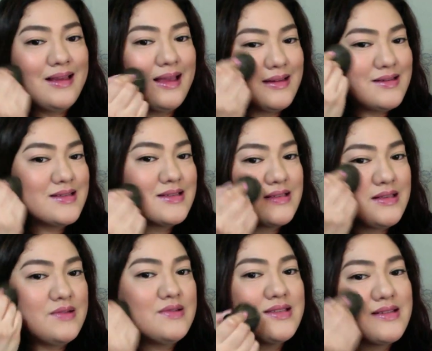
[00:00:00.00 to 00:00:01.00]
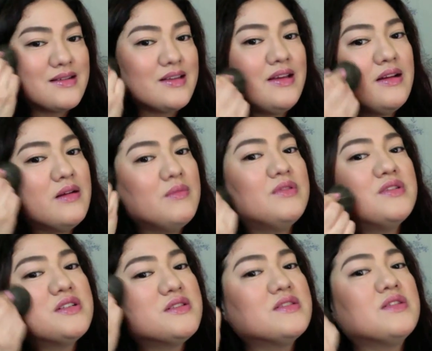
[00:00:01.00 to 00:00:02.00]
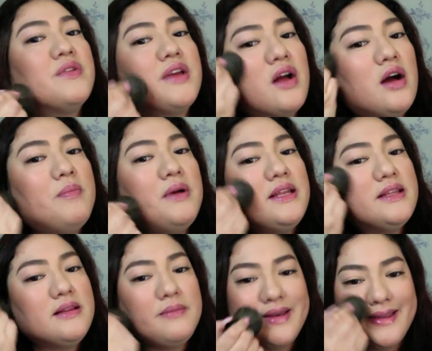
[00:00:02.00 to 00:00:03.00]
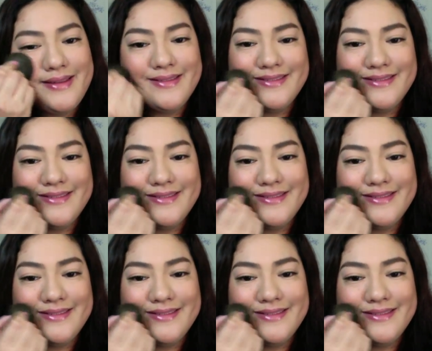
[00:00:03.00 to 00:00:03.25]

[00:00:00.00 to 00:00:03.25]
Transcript: and just use circular motions going up a little bit.